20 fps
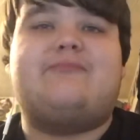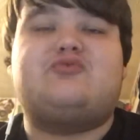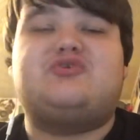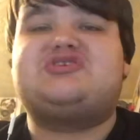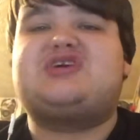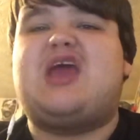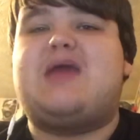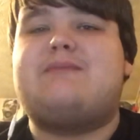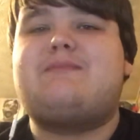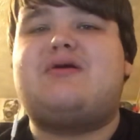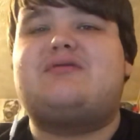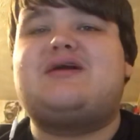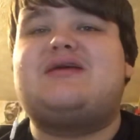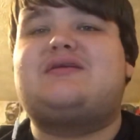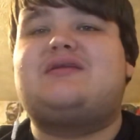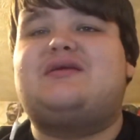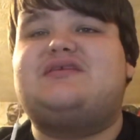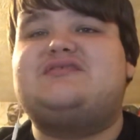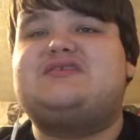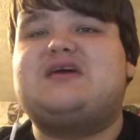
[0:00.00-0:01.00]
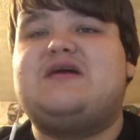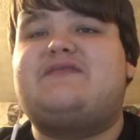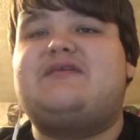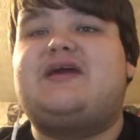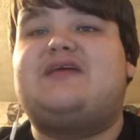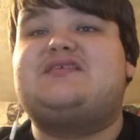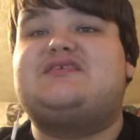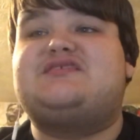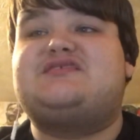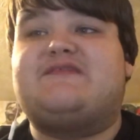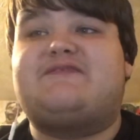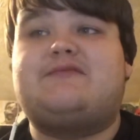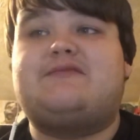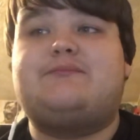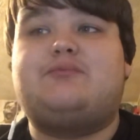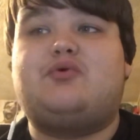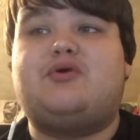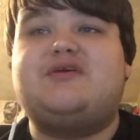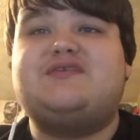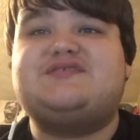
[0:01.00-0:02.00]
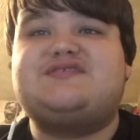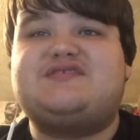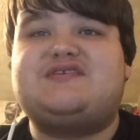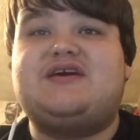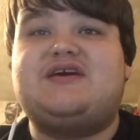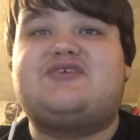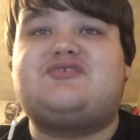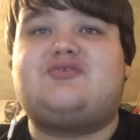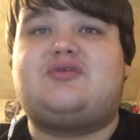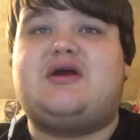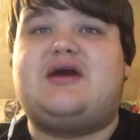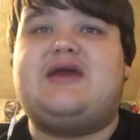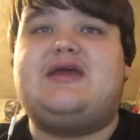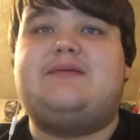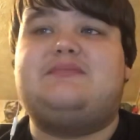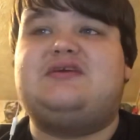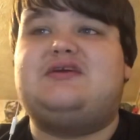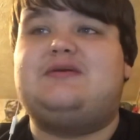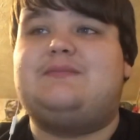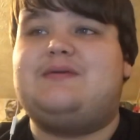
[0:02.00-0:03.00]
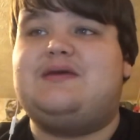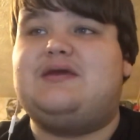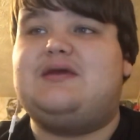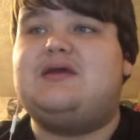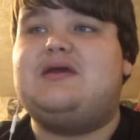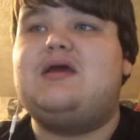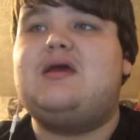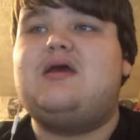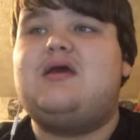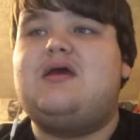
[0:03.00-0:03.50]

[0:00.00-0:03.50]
which came out in 1997, gets a 7.6 on IMDb,